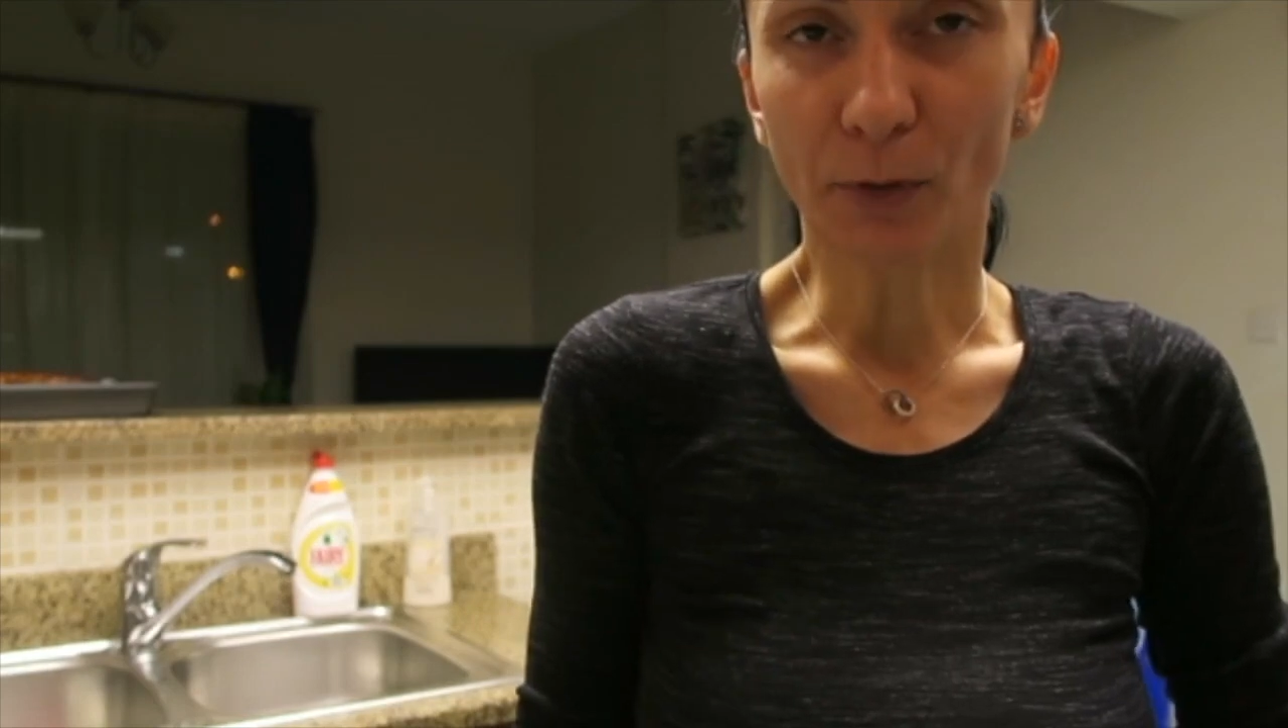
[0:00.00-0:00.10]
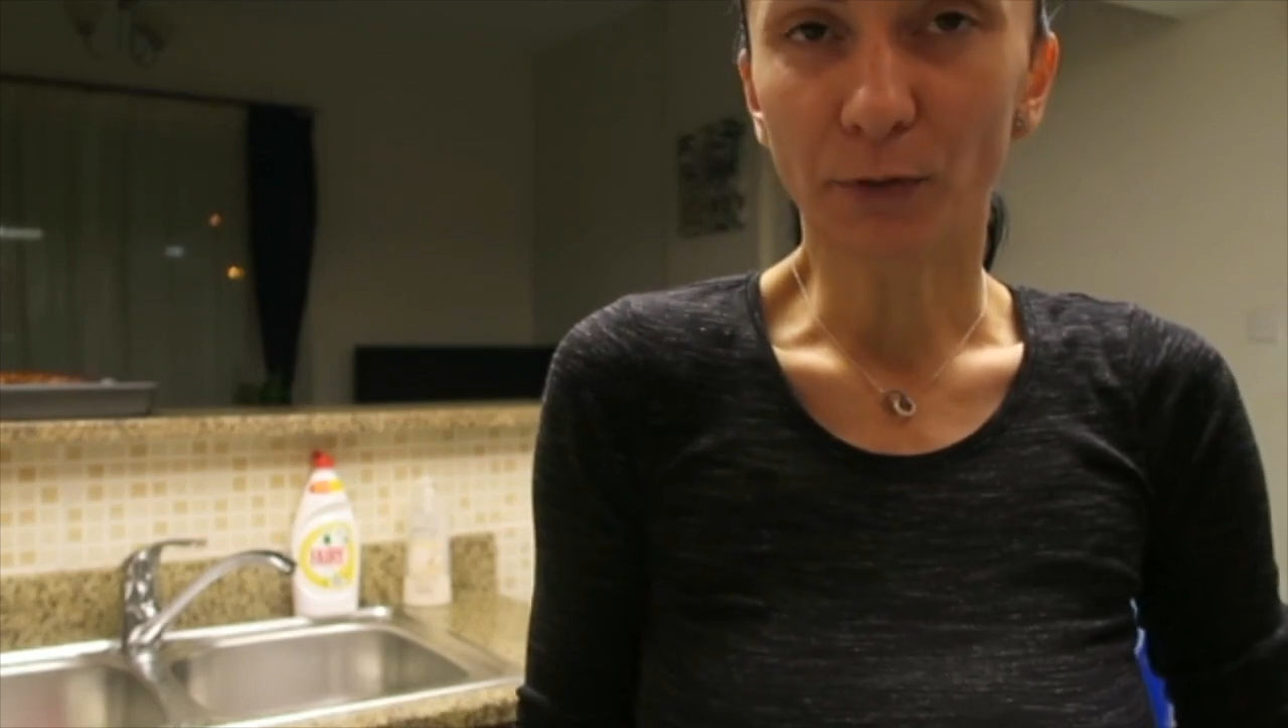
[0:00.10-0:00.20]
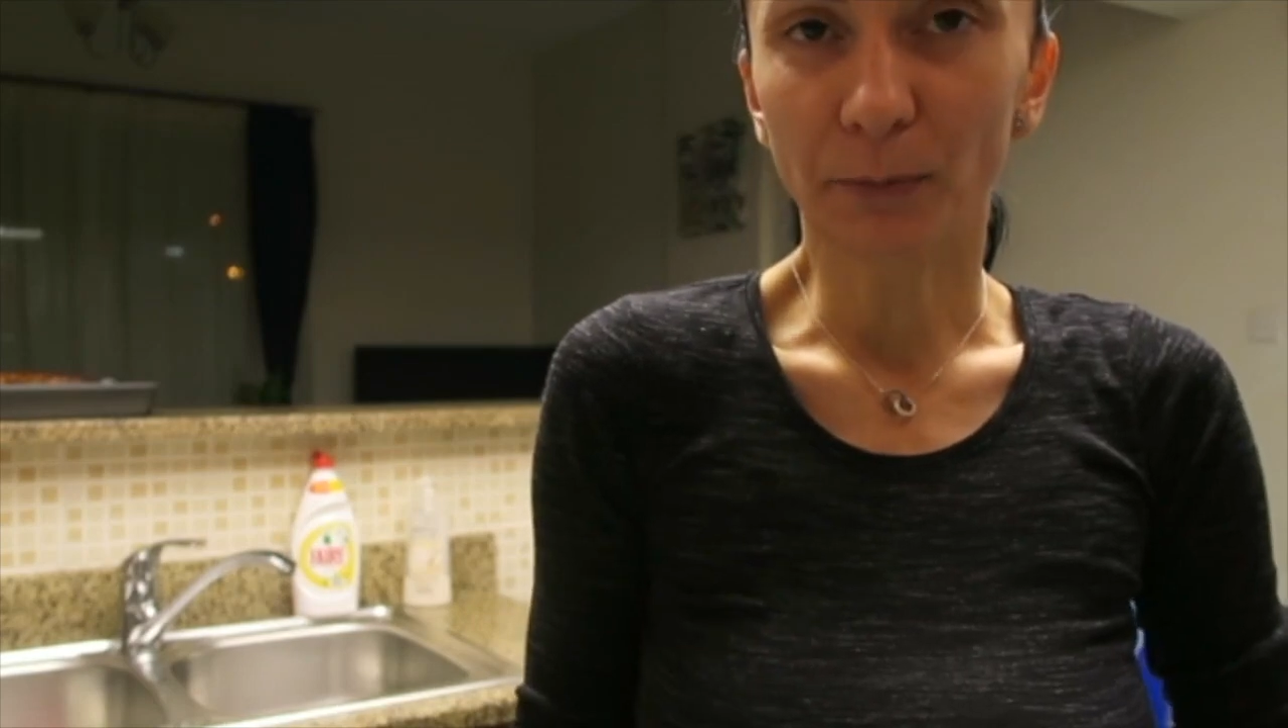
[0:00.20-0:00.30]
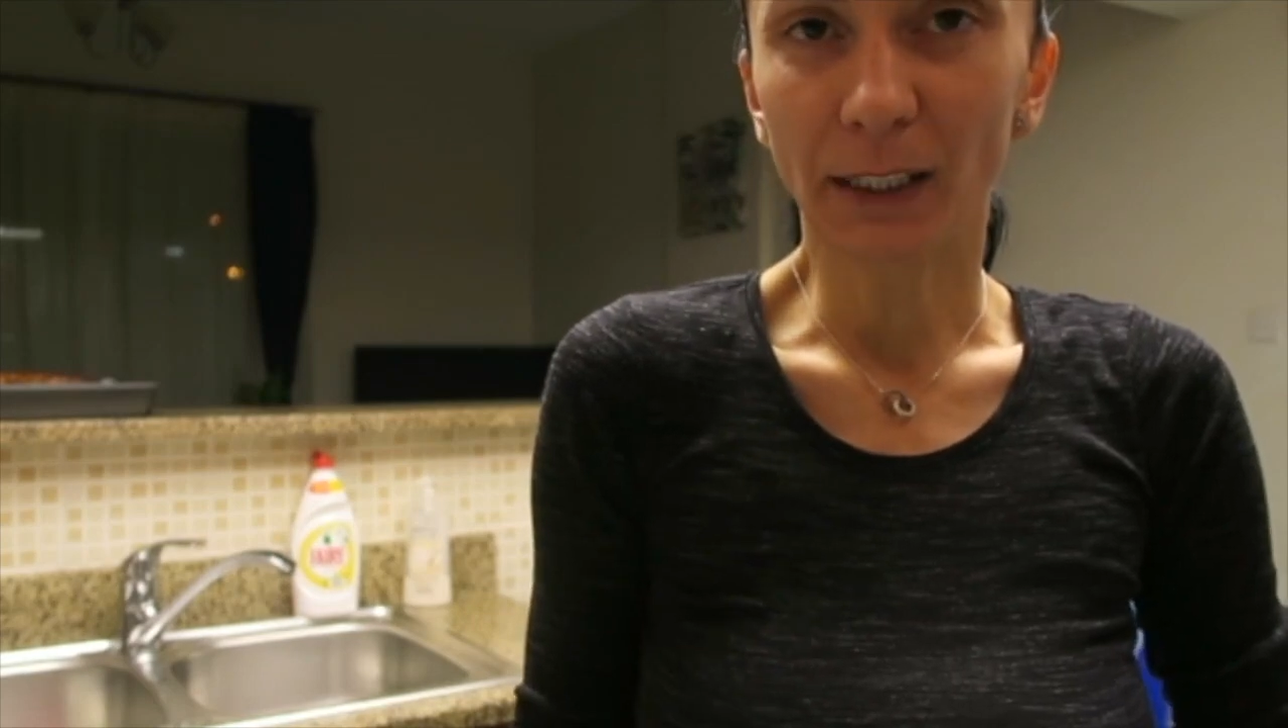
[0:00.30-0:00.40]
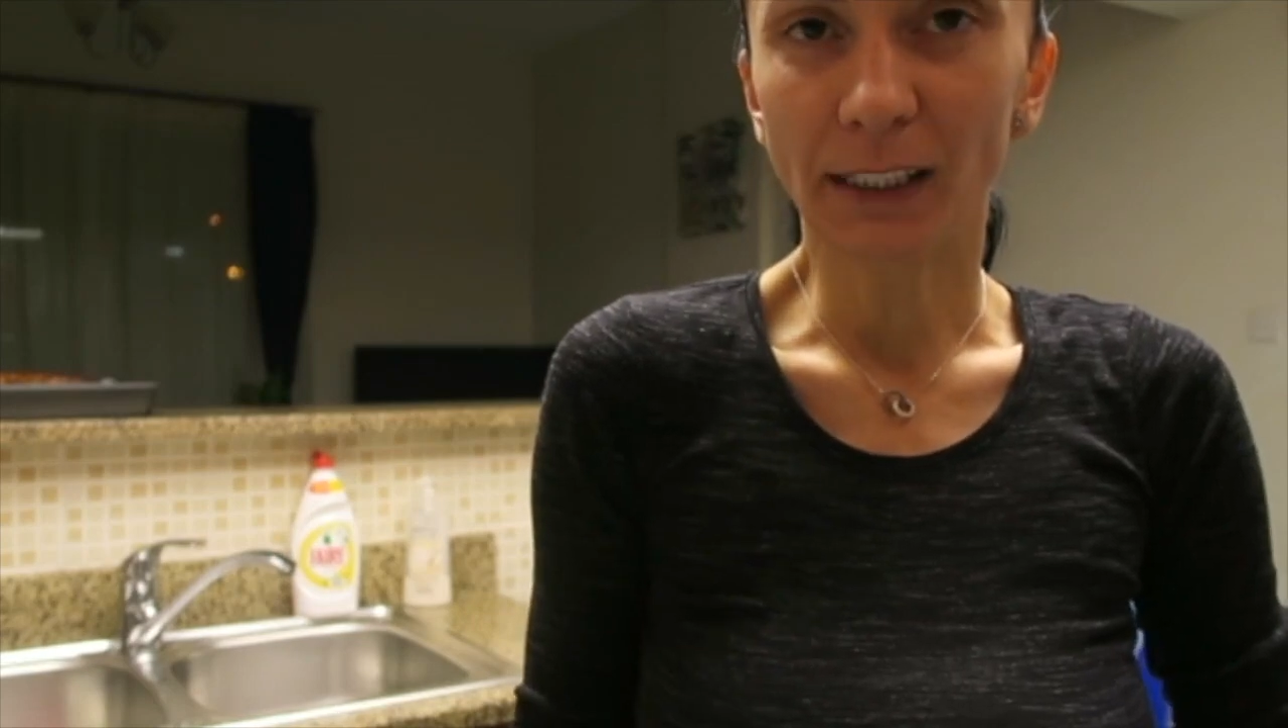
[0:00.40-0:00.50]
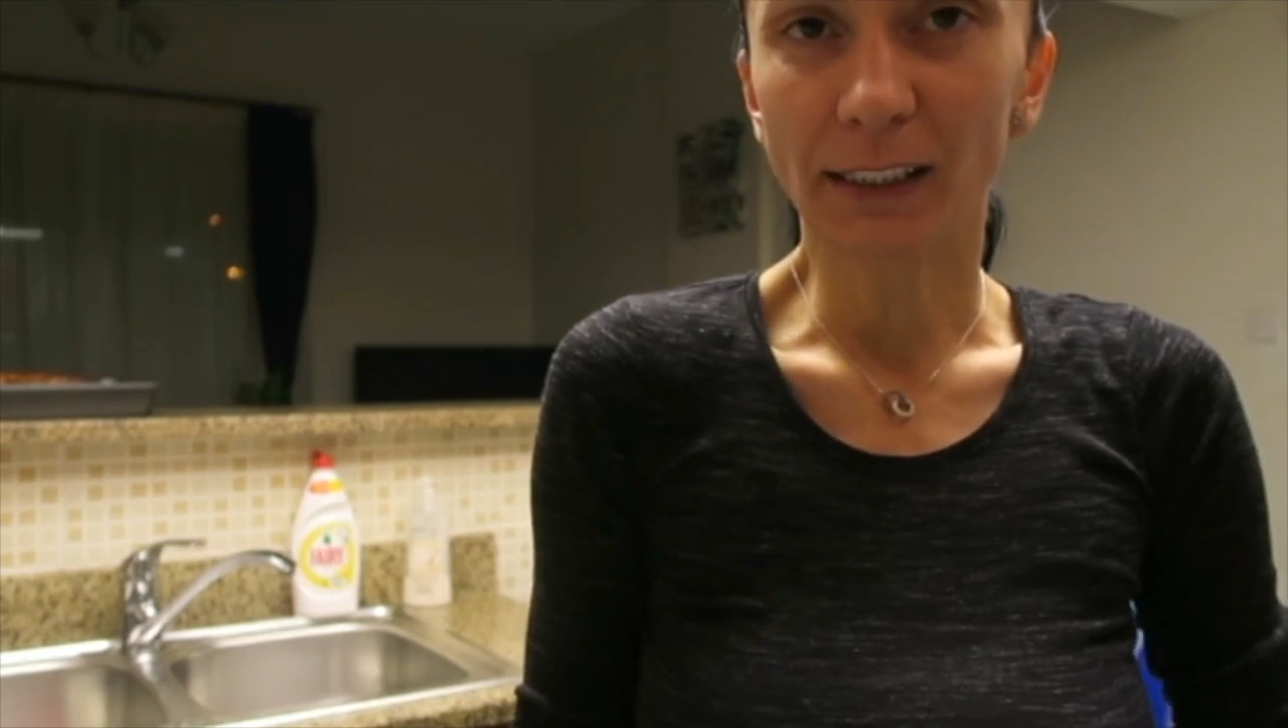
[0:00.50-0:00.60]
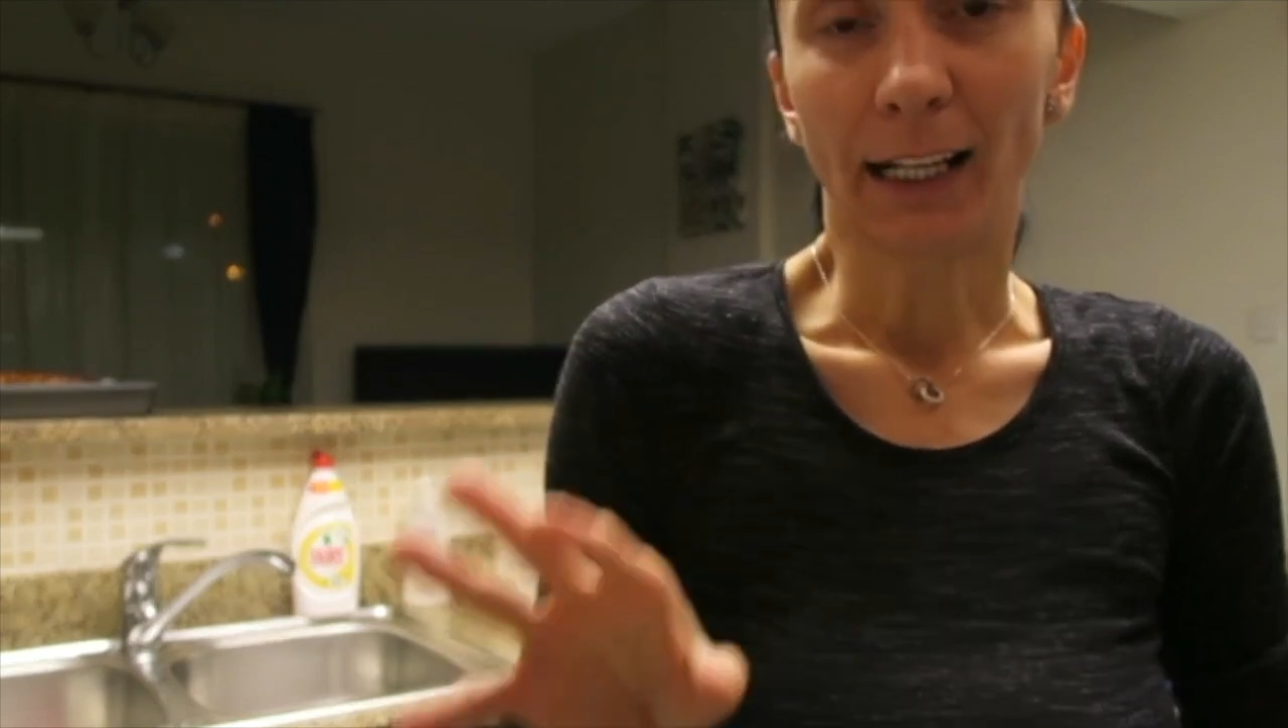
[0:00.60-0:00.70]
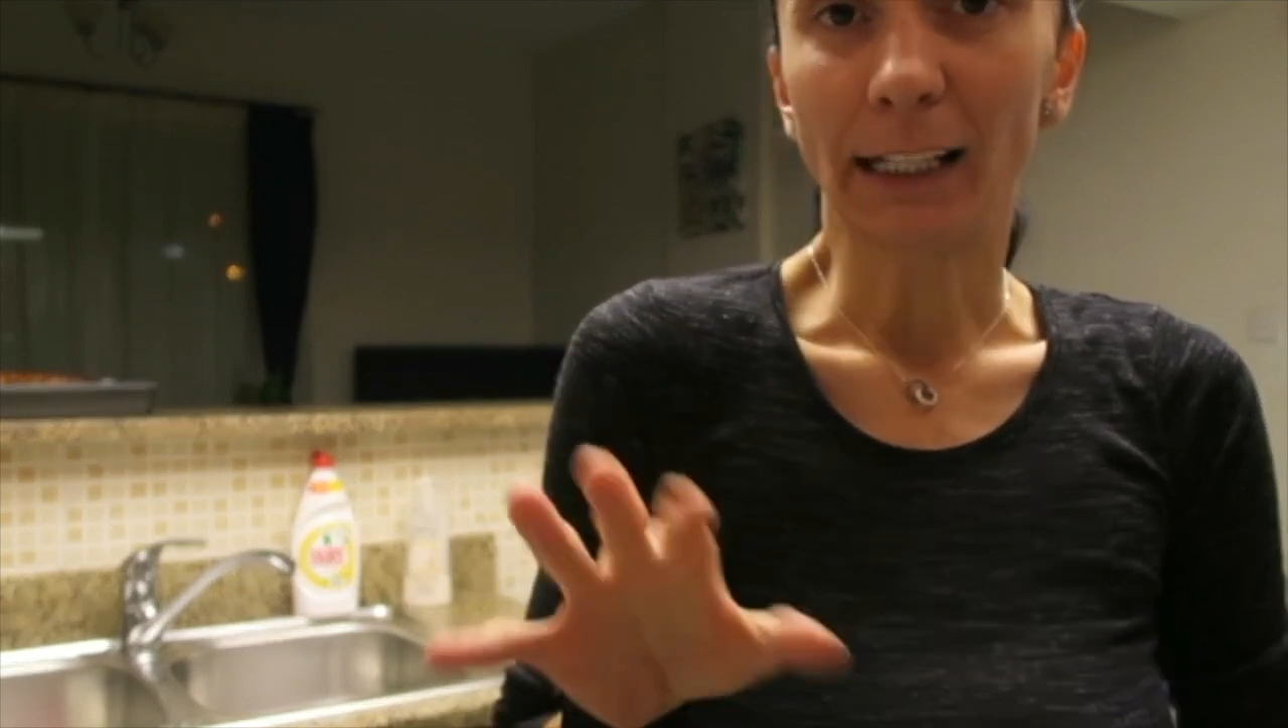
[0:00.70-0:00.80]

of meat,